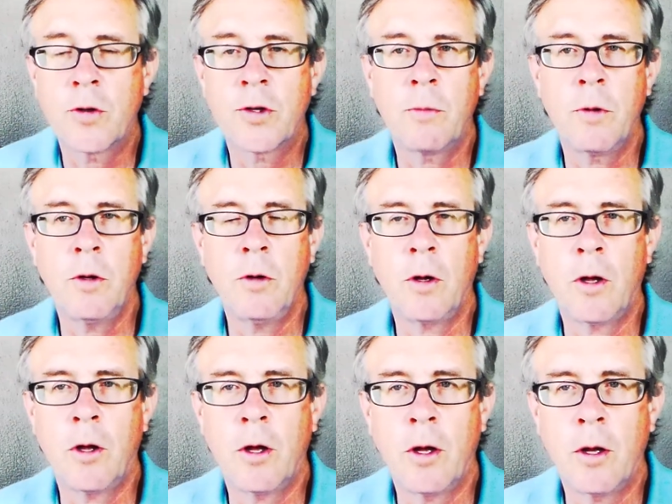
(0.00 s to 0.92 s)
some of you
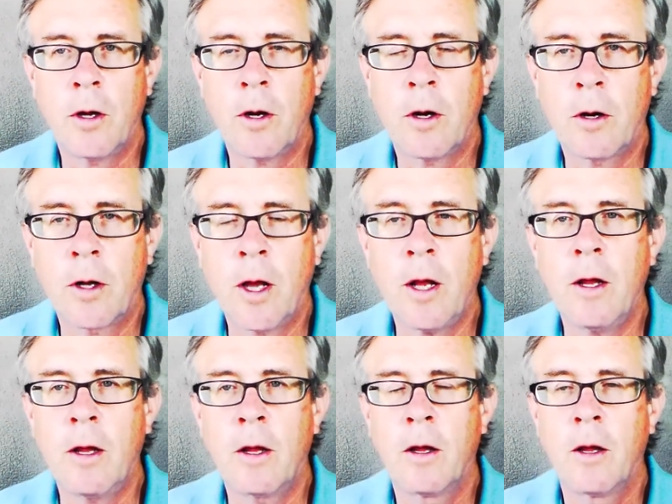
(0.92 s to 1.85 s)
are
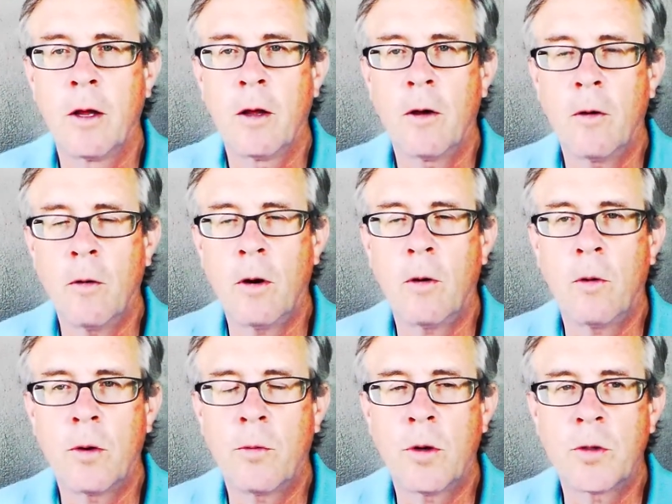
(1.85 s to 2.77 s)
getting well,
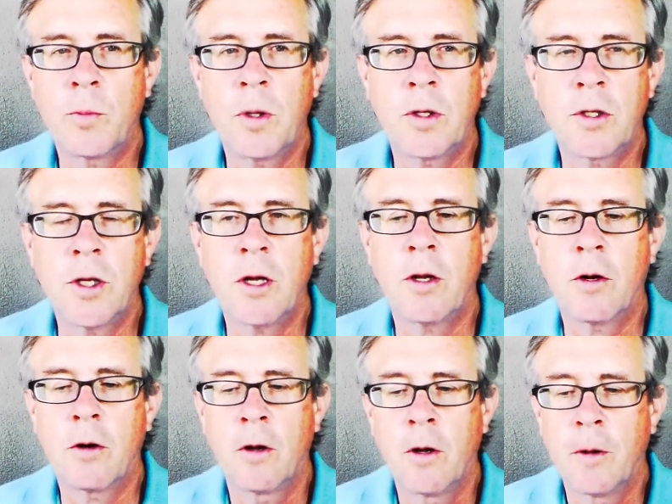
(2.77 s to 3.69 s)
what's being said
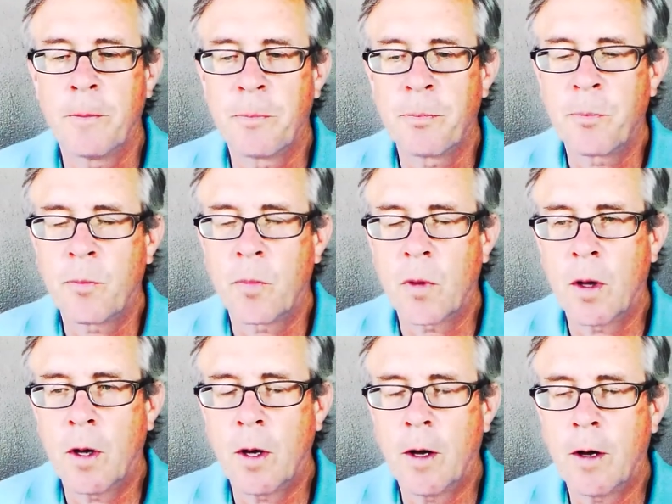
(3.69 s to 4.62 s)
here.
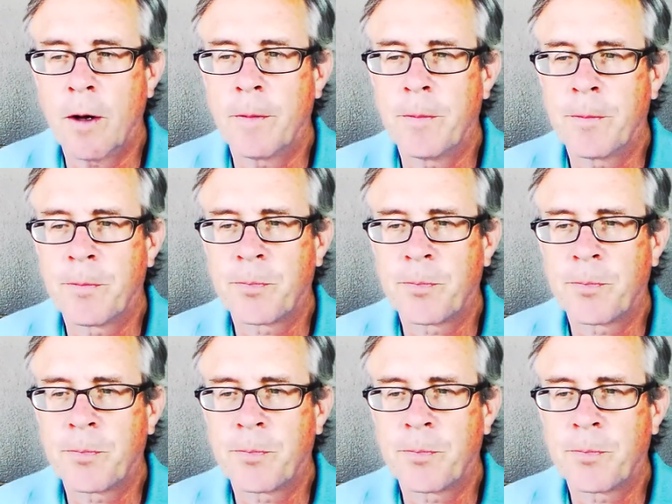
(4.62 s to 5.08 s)
Uh,